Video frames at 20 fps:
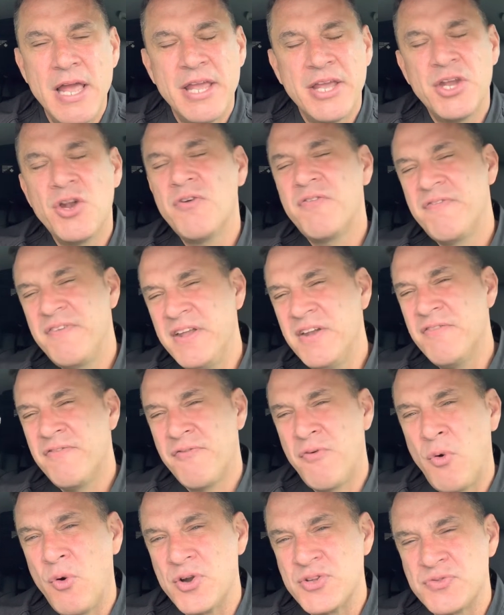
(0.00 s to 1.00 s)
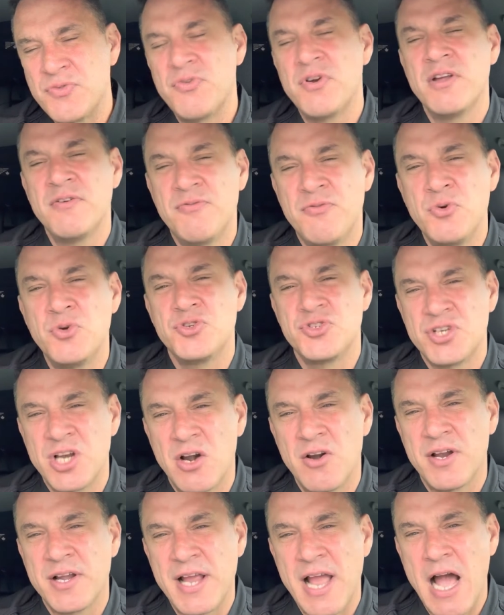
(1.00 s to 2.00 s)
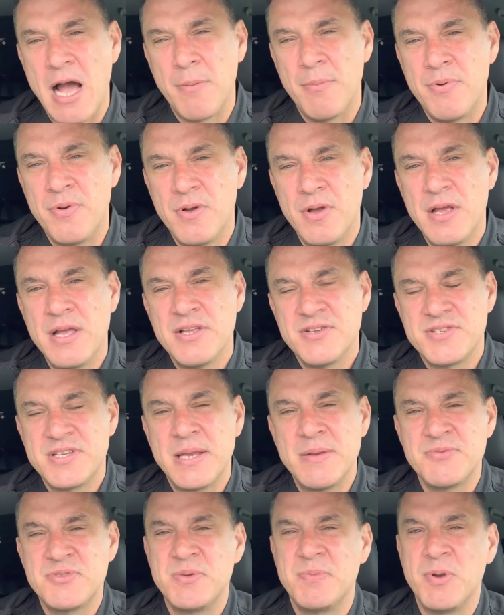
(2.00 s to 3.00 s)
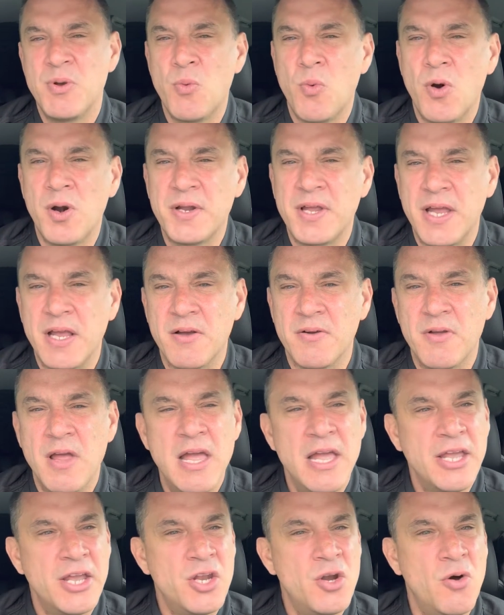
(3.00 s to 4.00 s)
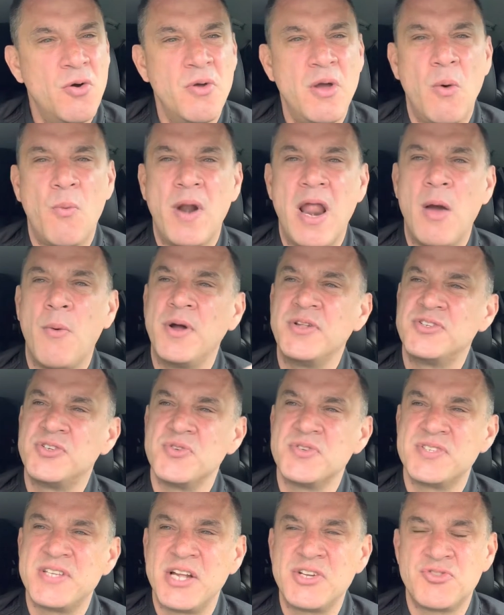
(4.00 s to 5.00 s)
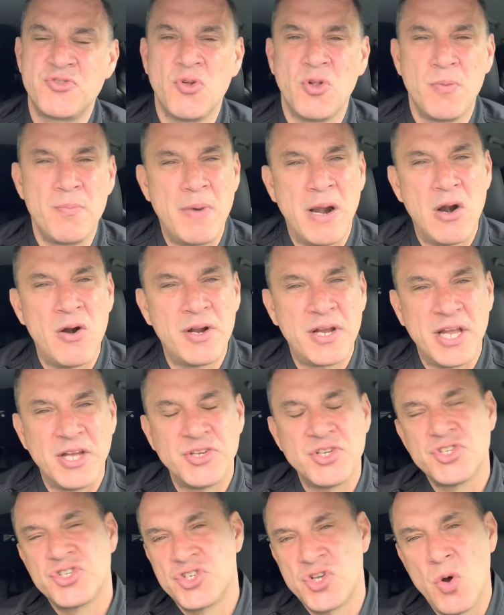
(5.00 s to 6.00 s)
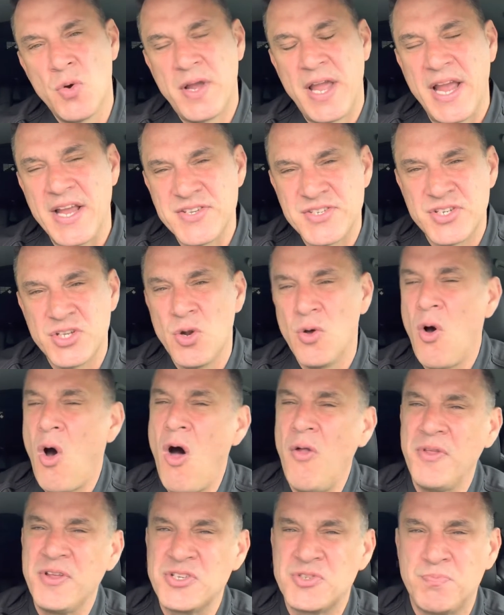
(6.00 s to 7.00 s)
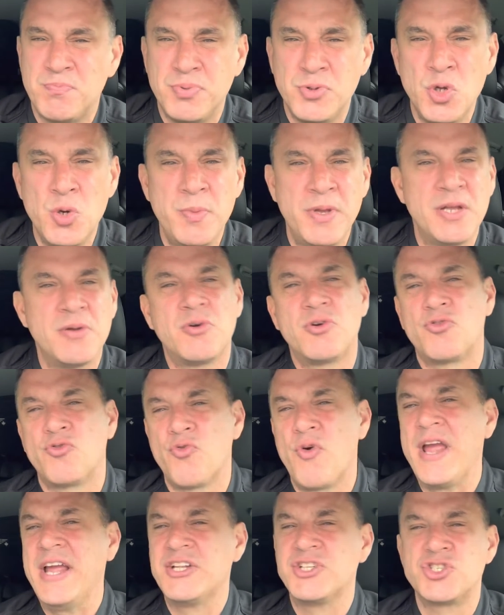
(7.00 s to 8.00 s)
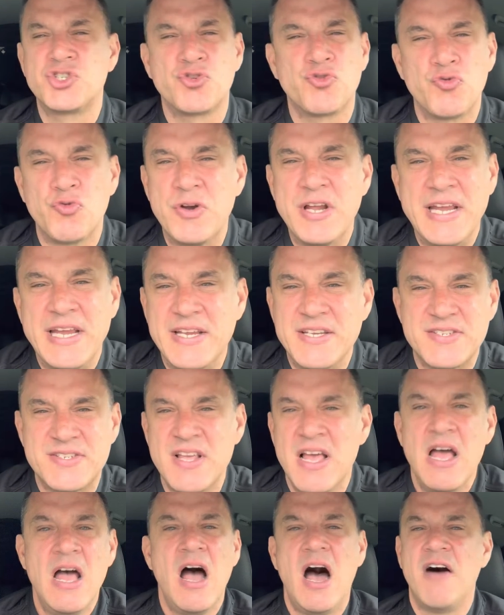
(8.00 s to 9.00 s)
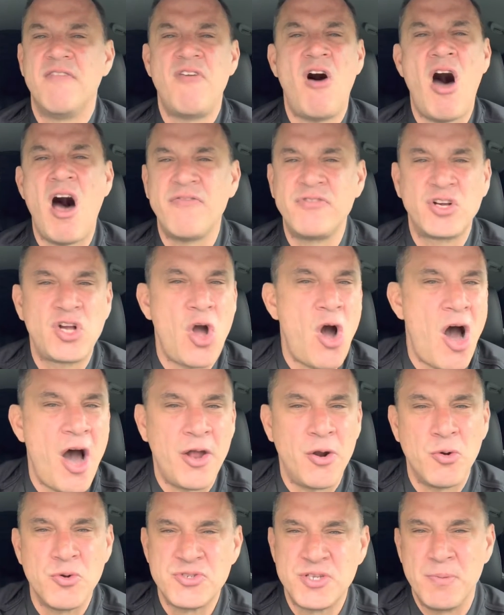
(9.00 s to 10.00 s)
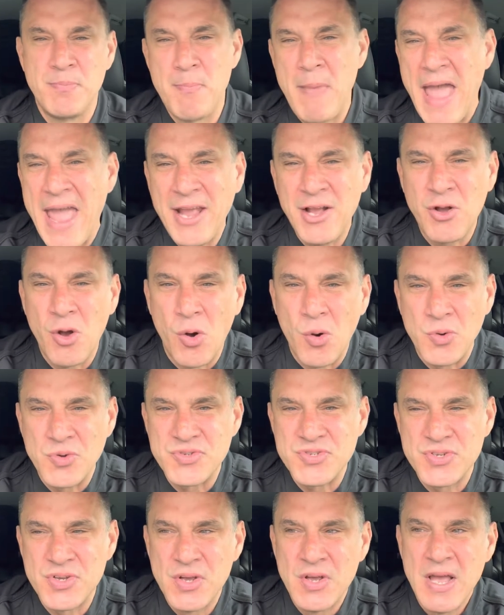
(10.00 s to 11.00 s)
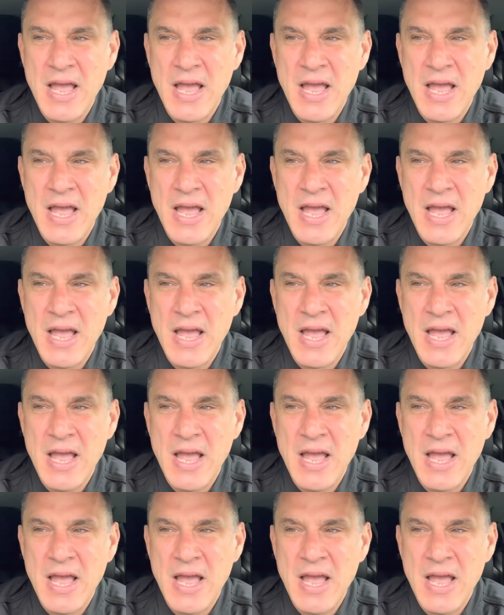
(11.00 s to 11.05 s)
You know, Feed It Forward's free food sharing app seems to be working. You know, when I went to Central America to showcase, you know, all these blooming great trees of avocados and mangoes,